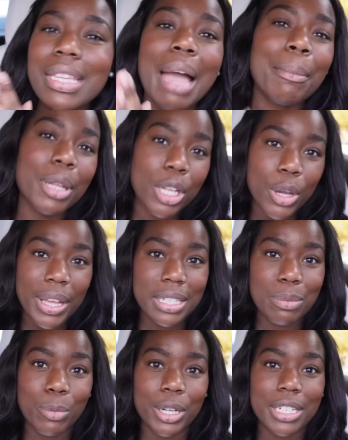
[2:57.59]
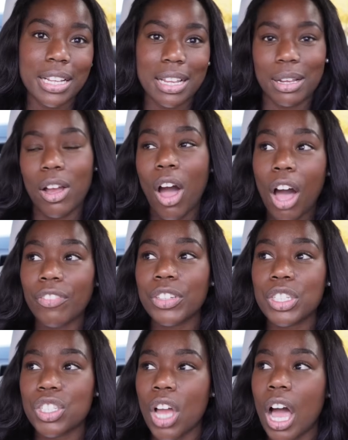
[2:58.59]
I'm gonna go get some work done at a
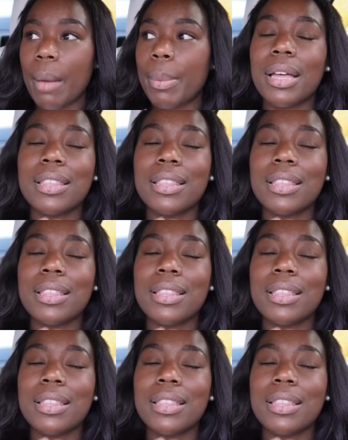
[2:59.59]
coffee shop.